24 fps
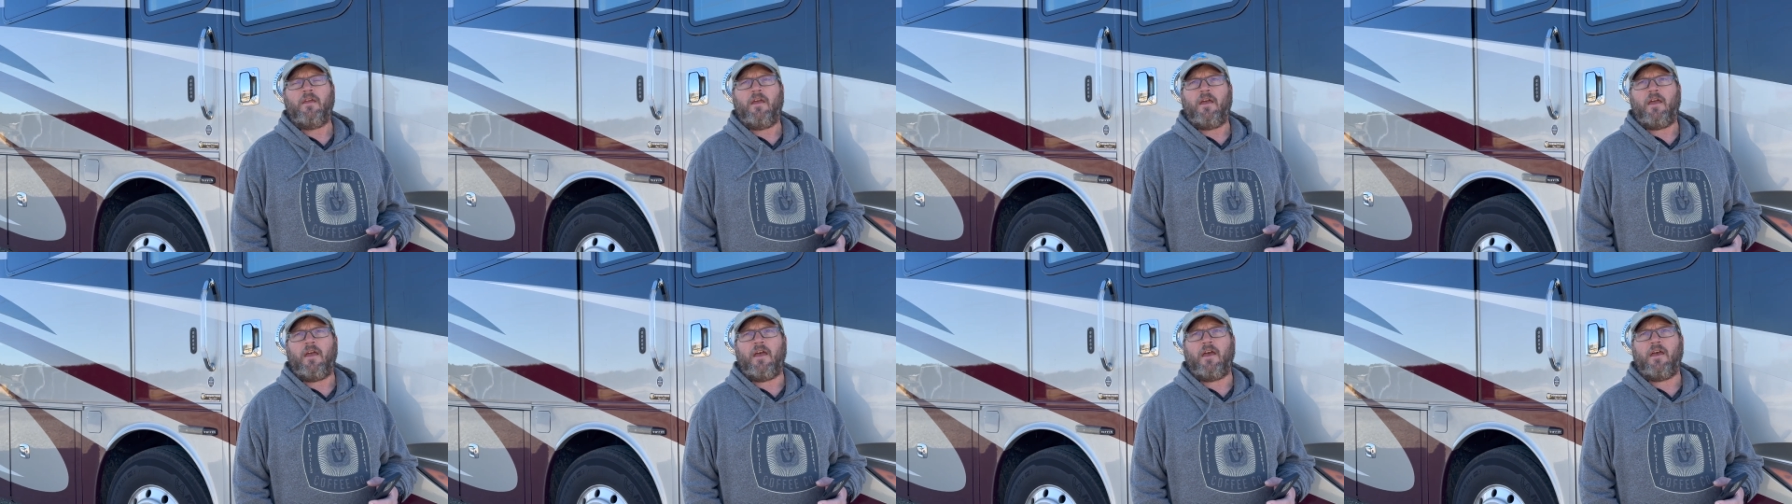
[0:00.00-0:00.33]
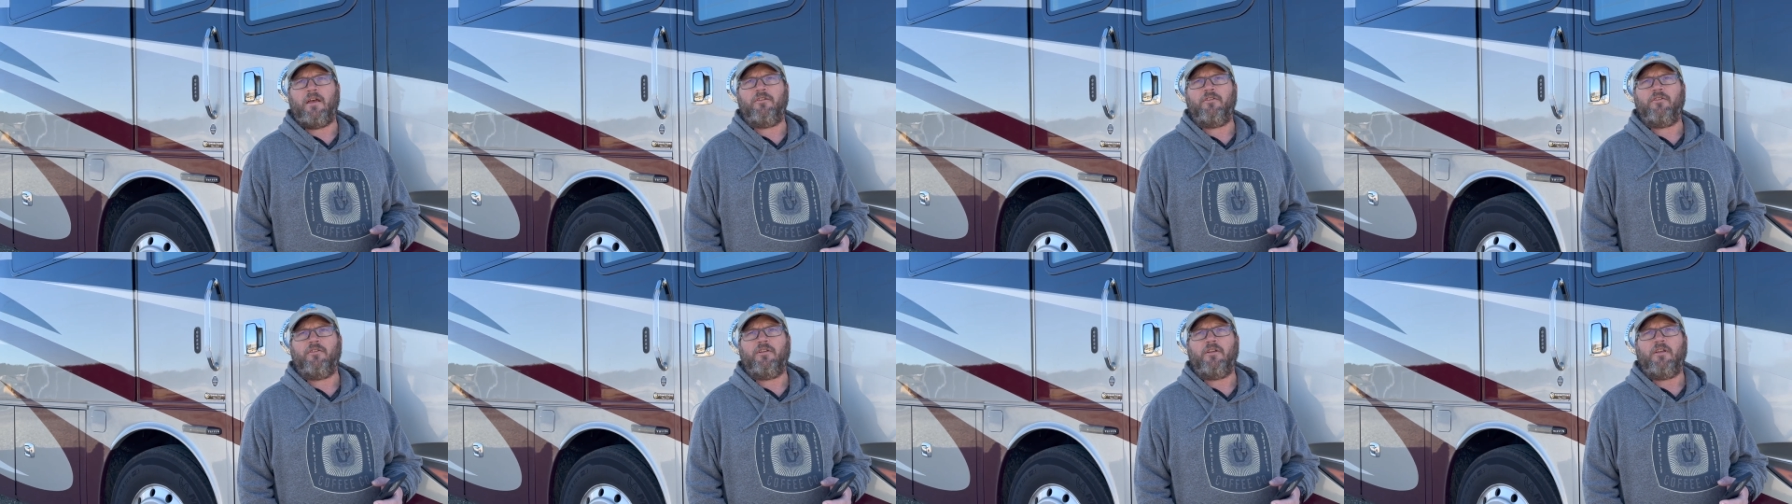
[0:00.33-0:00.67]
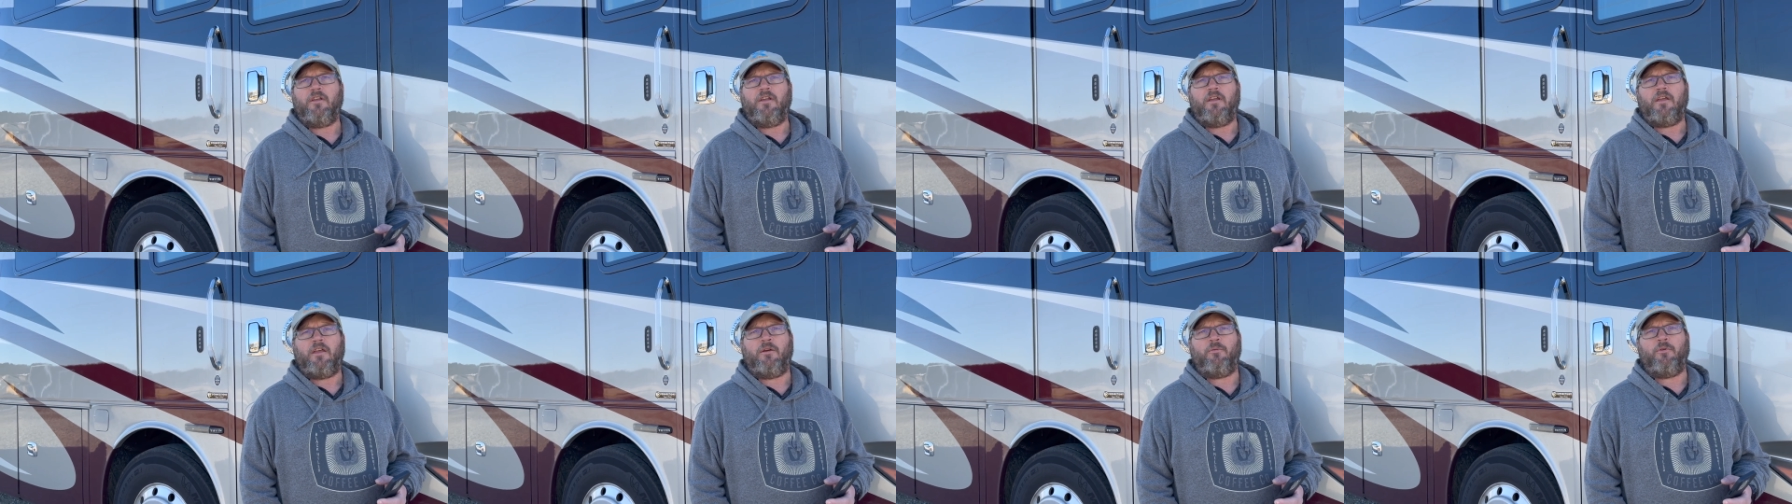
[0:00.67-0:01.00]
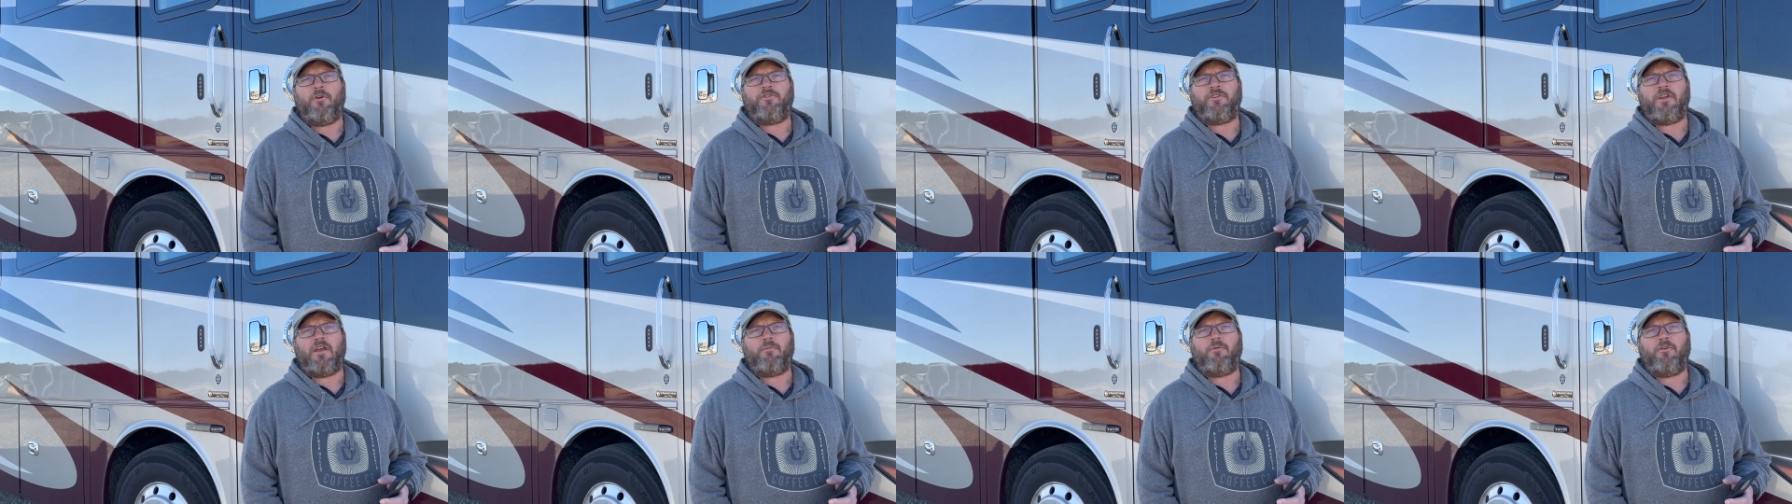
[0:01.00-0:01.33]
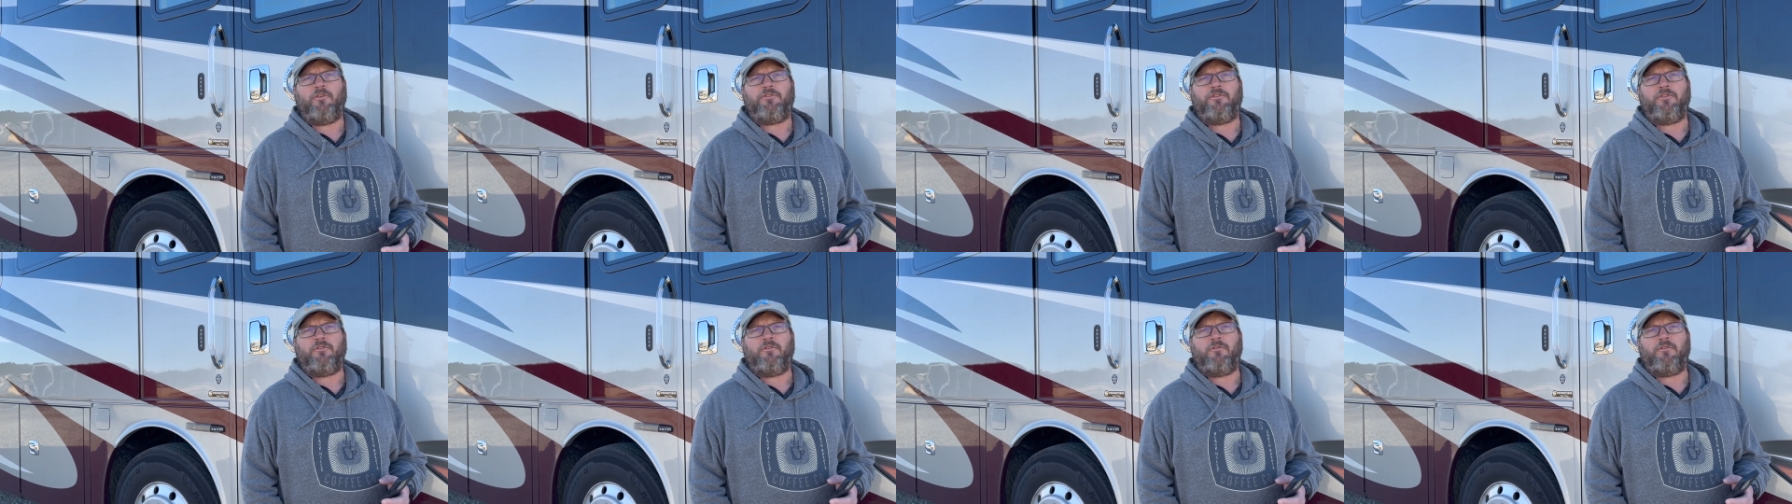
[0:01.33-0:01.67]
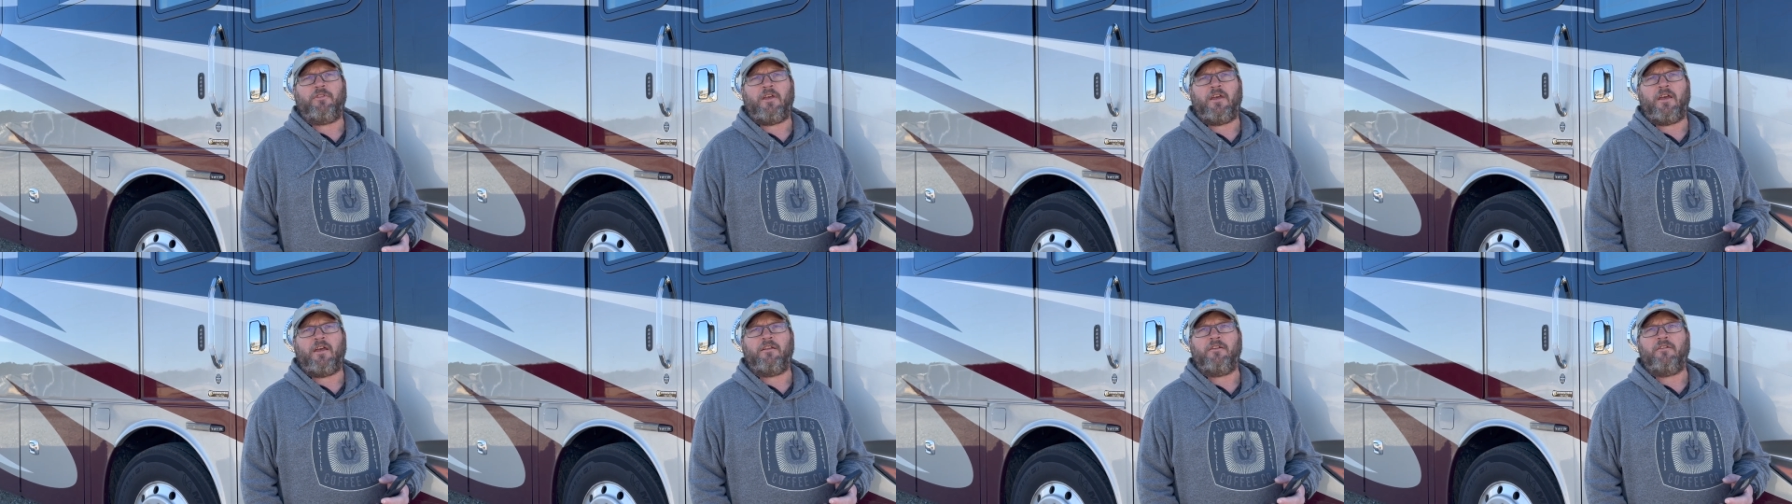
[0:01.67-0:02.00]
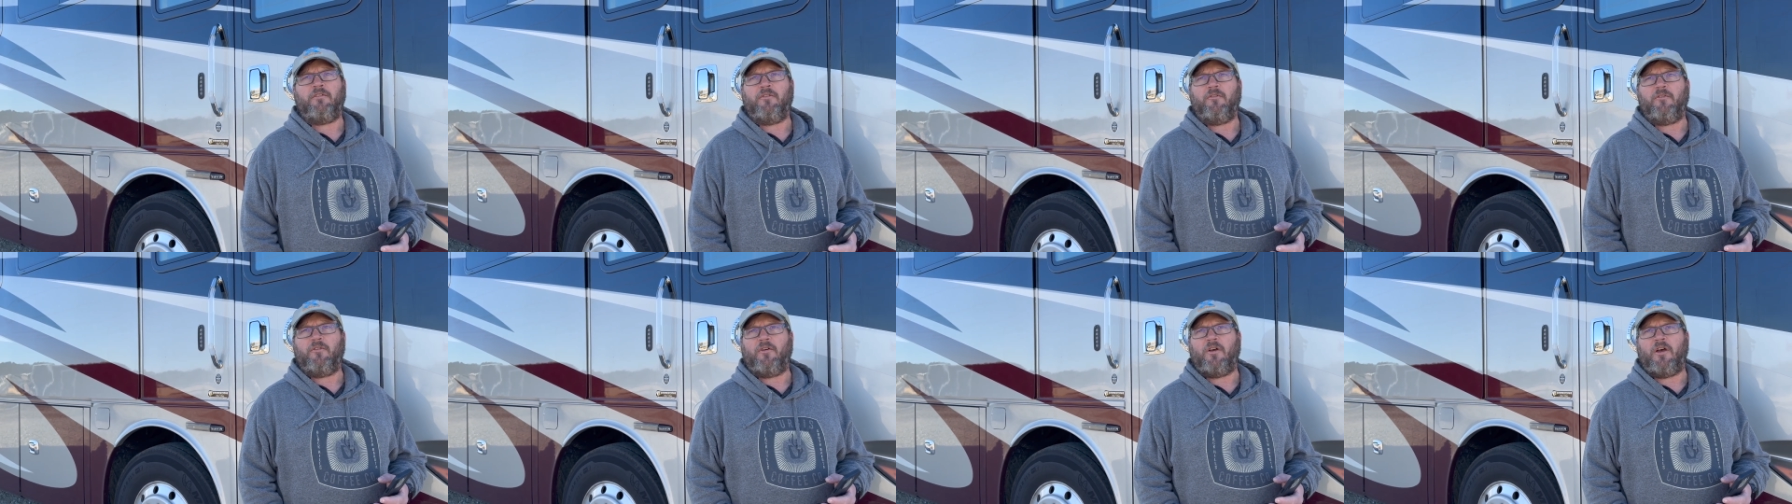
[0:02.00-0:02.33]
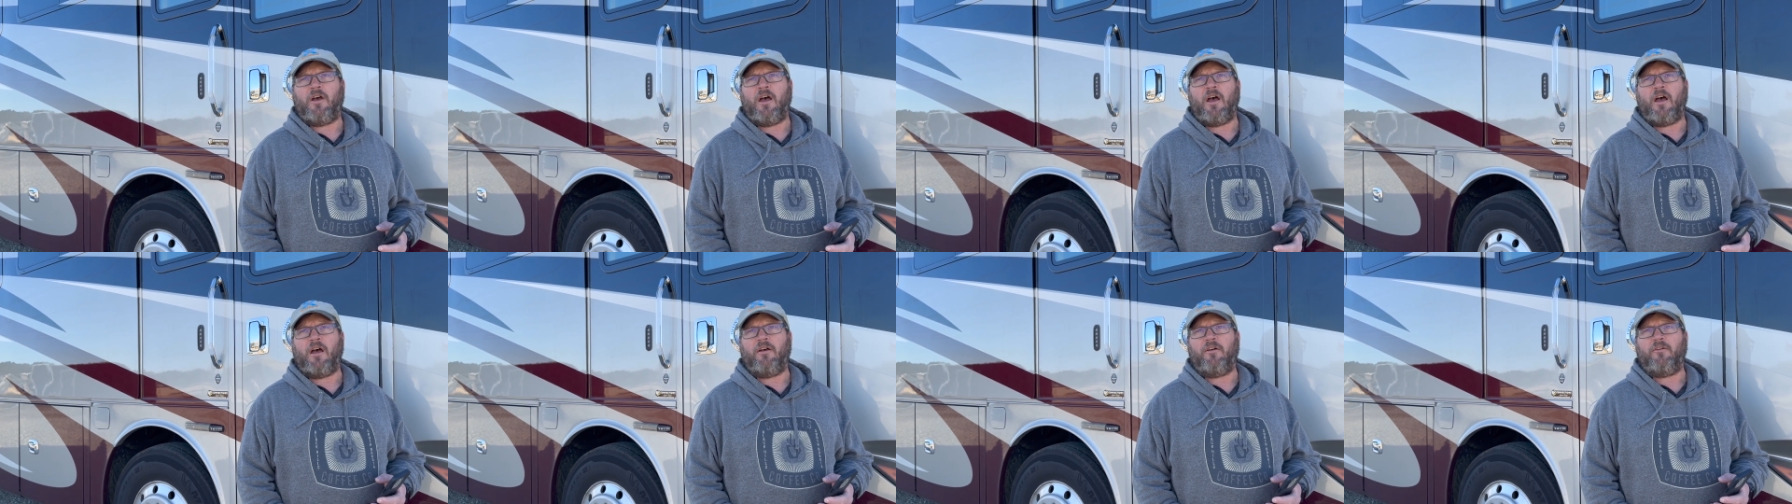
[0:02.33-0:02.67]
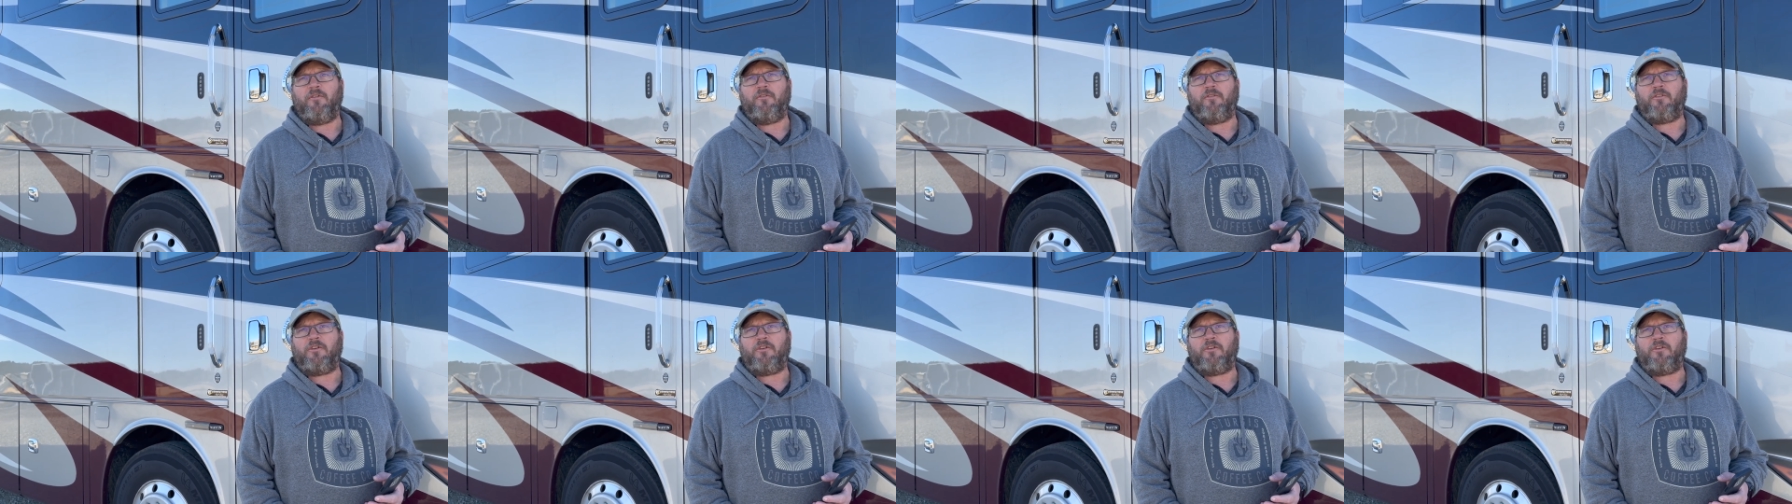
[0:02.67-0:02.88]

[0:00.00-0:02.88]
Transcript: And it was able to then uh,